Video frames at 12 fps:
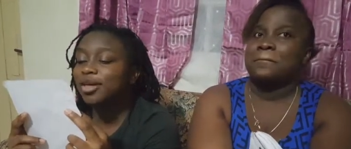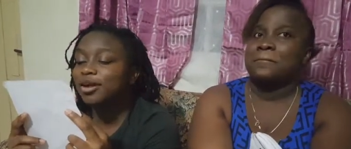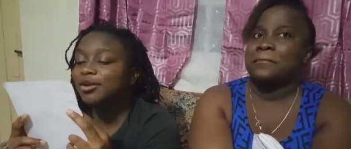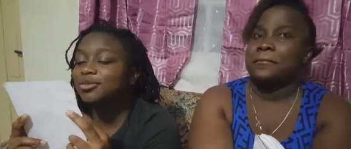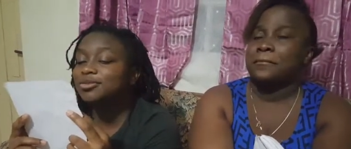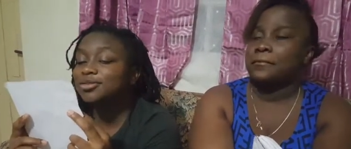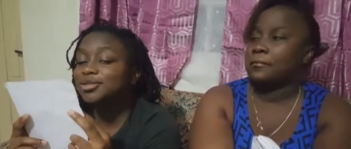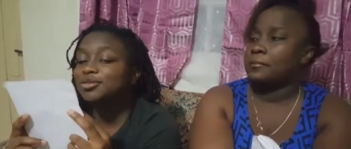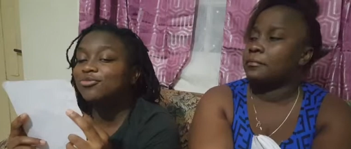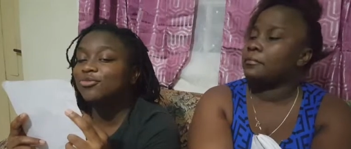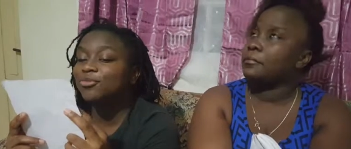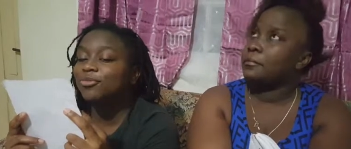Speaker 1: bears
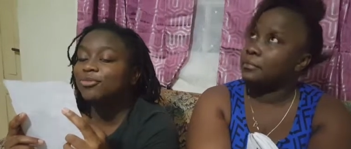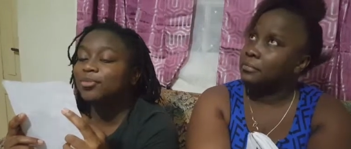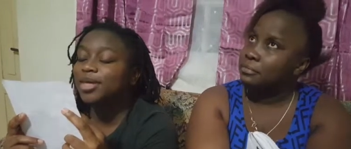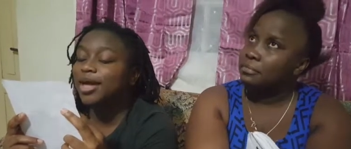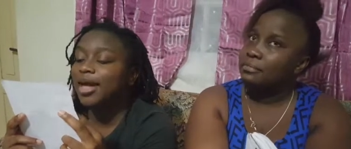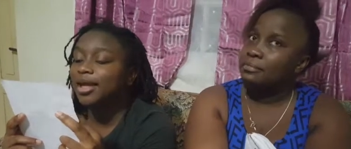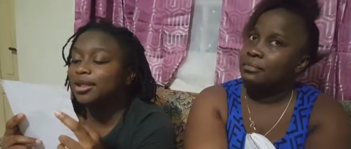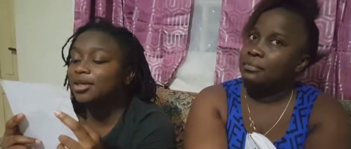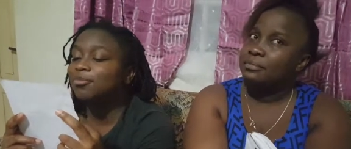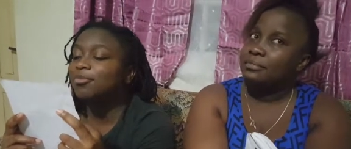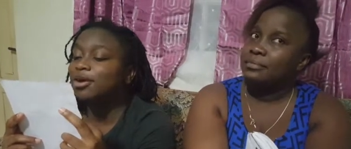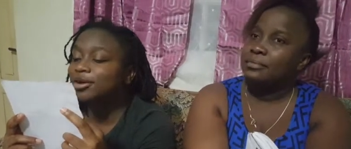in mm-hmm. behind
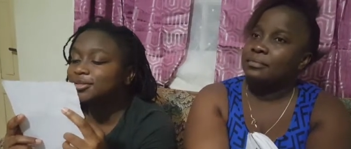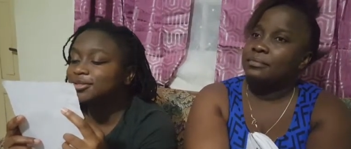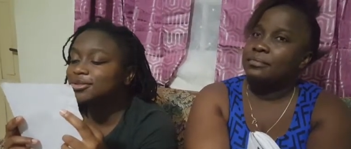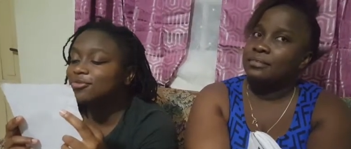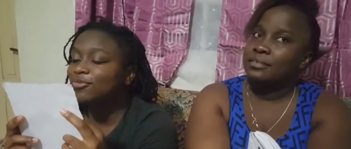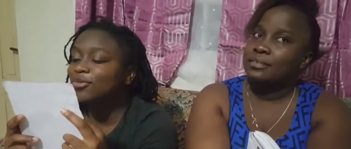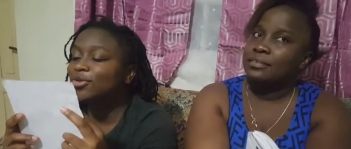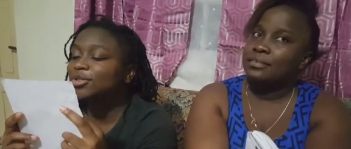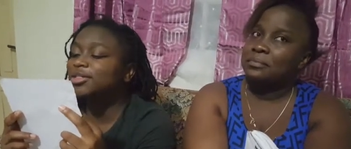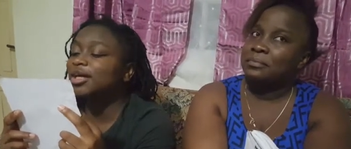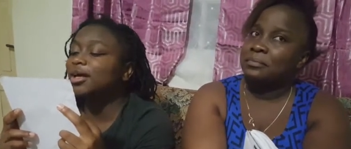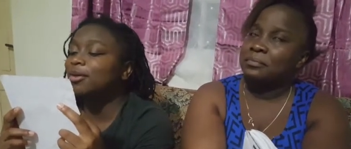it, bears in
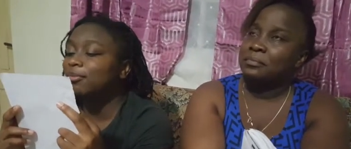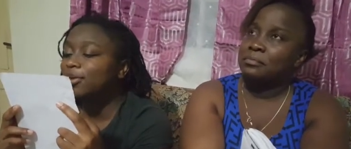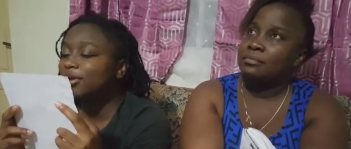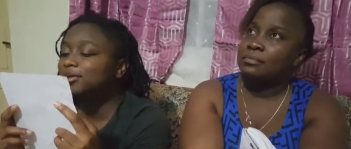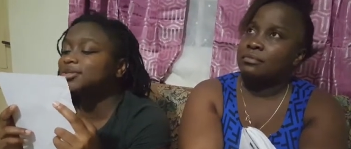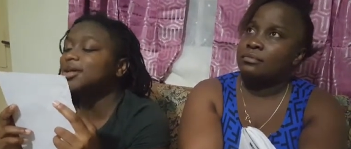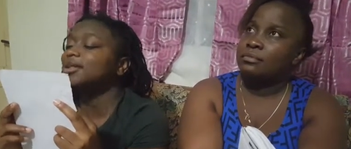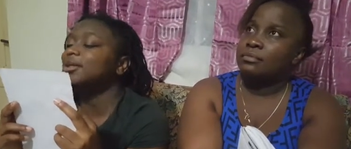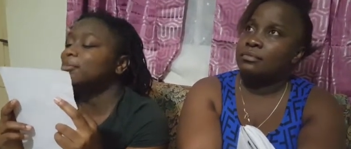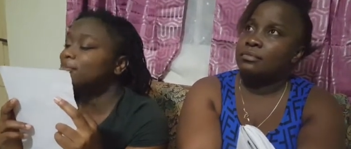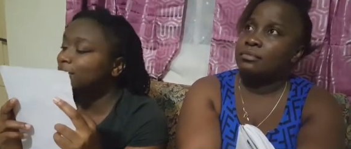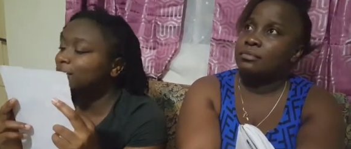front type bears
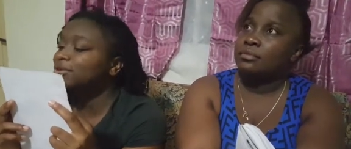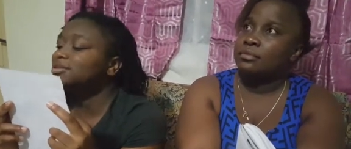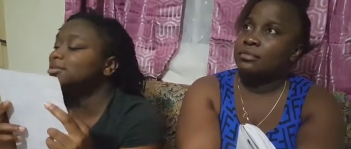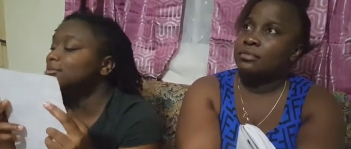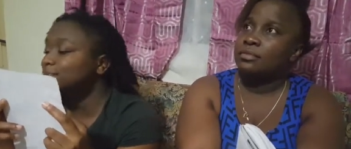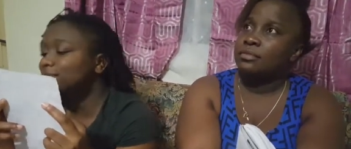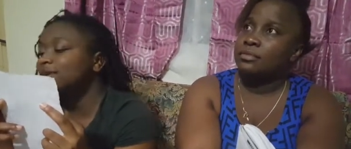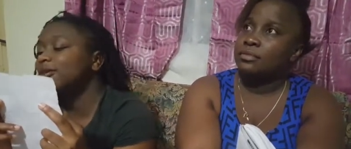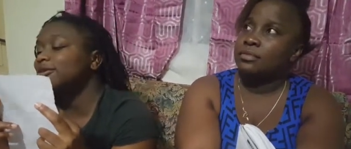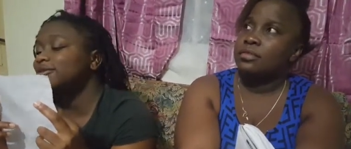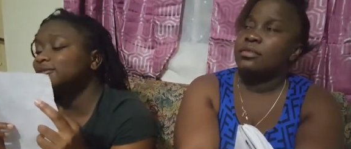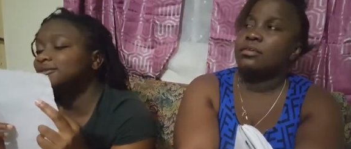and then bears the
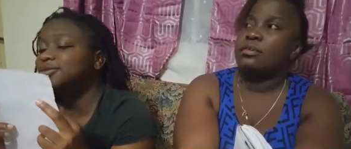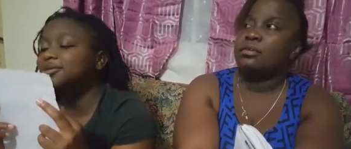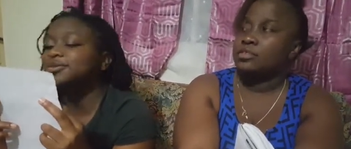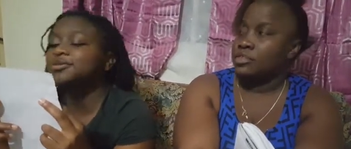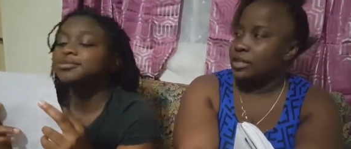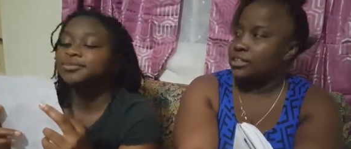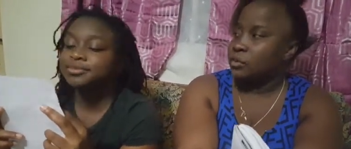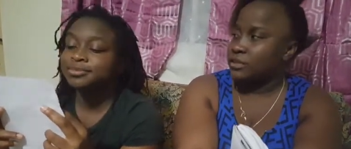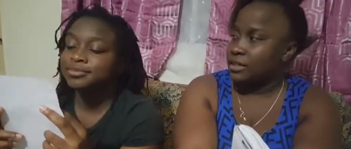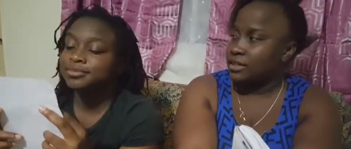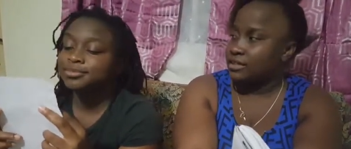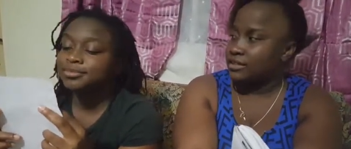bears. So that's
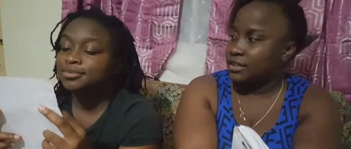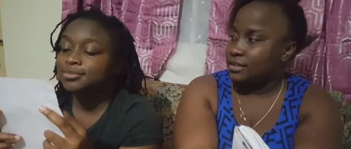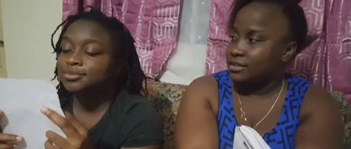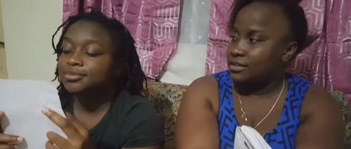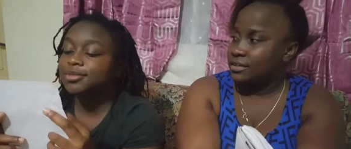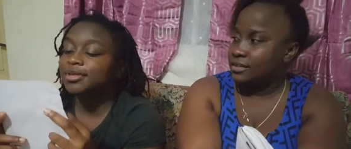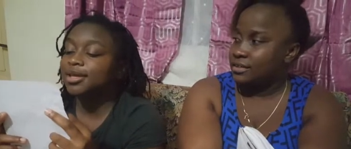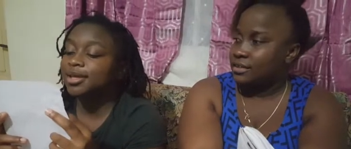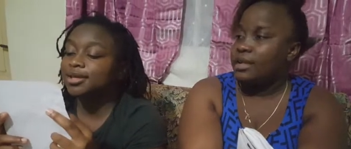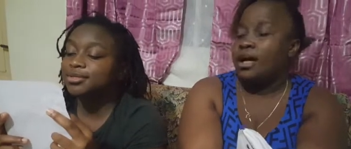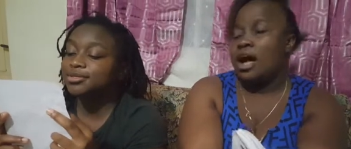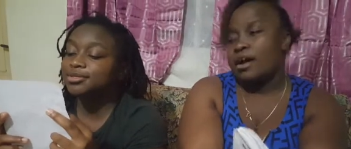what I
Speaker 2: understand?
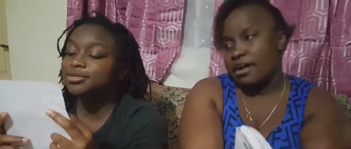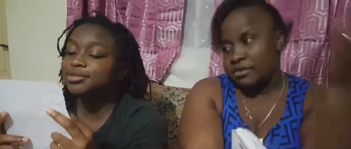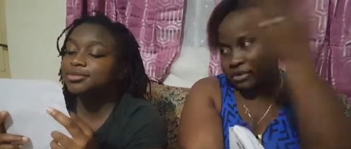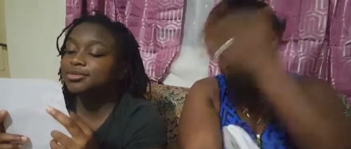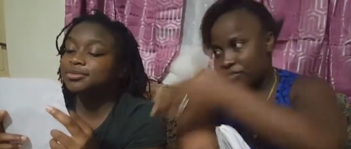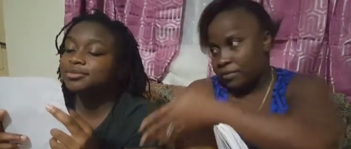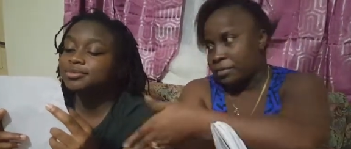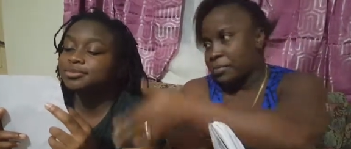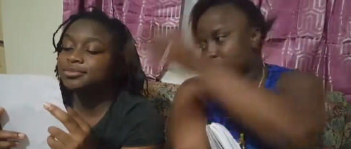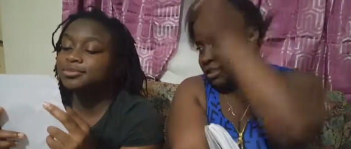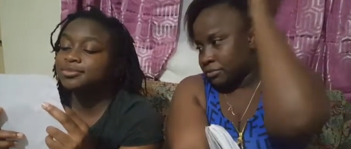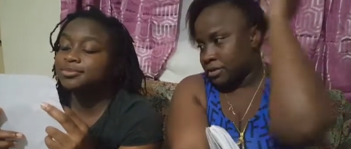Yeah. Alright, read from
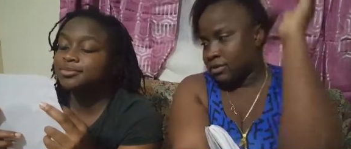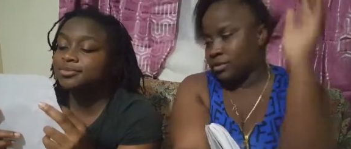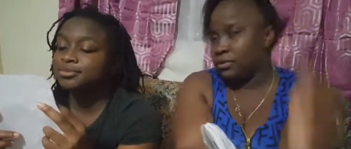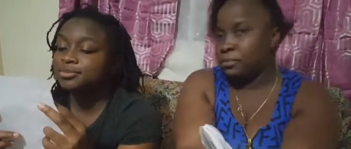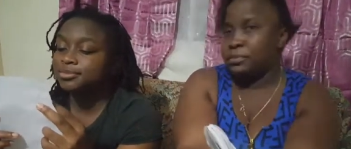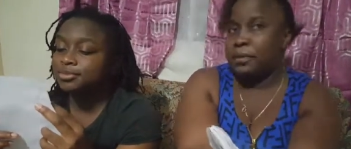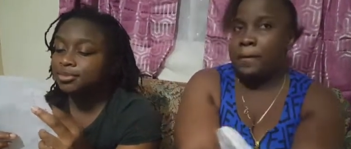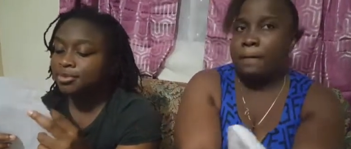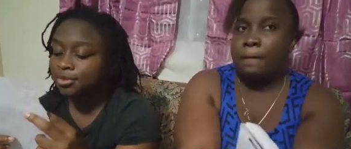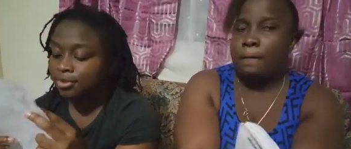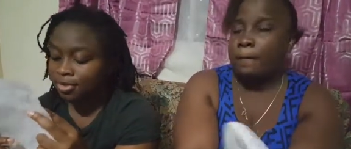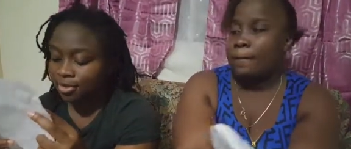the bottom and go up.
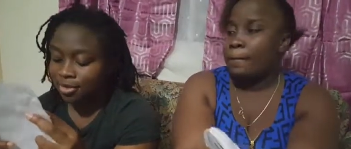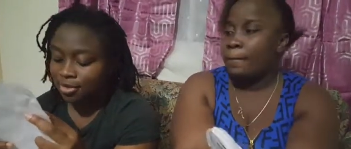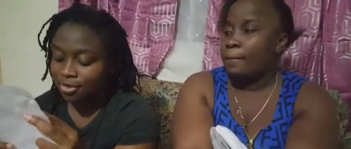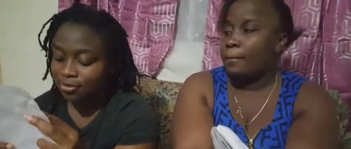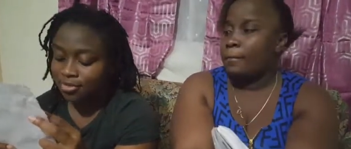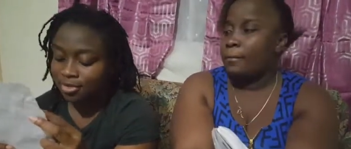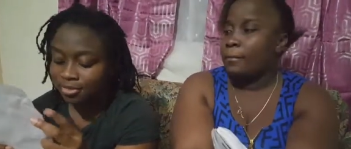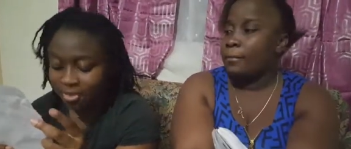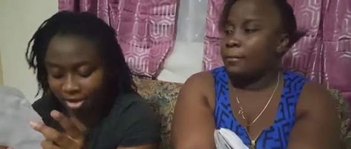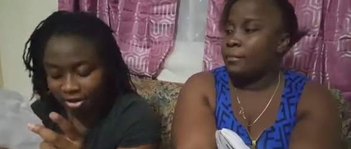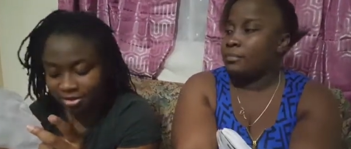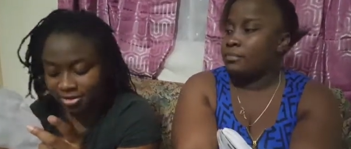
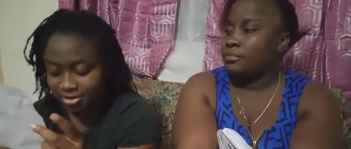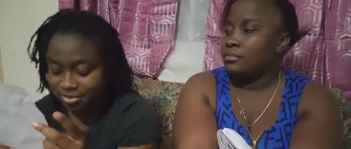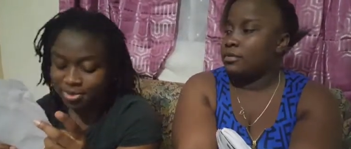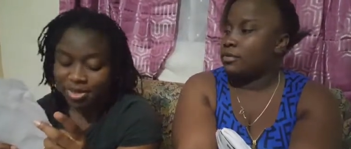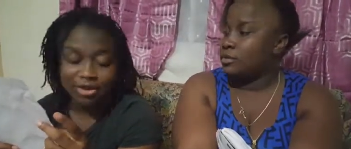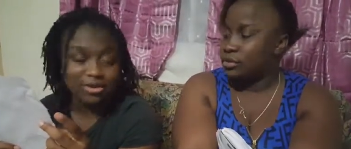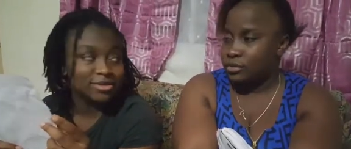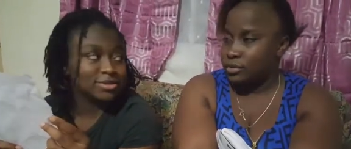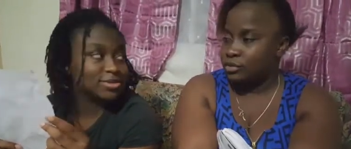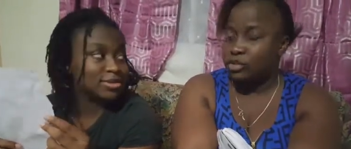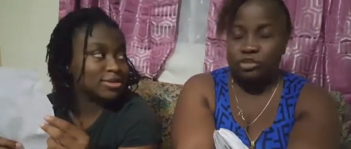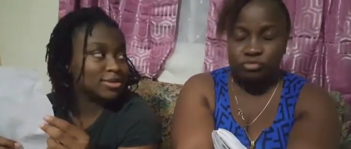
Speaker 1: Read bears, bears.
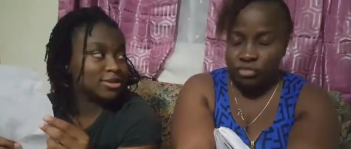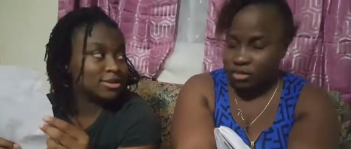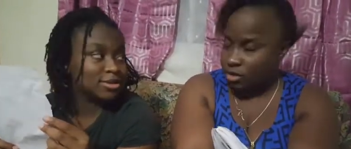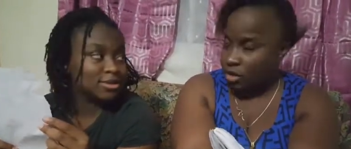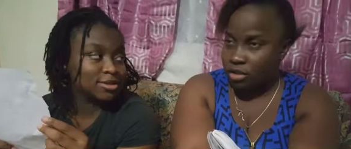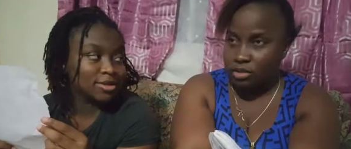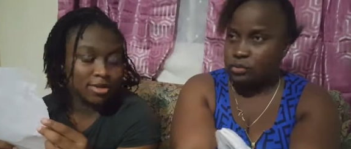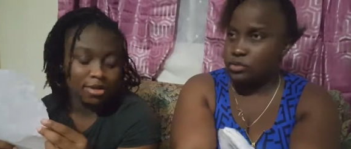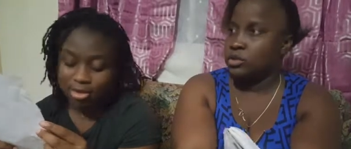No, just
Speaker 2: read all the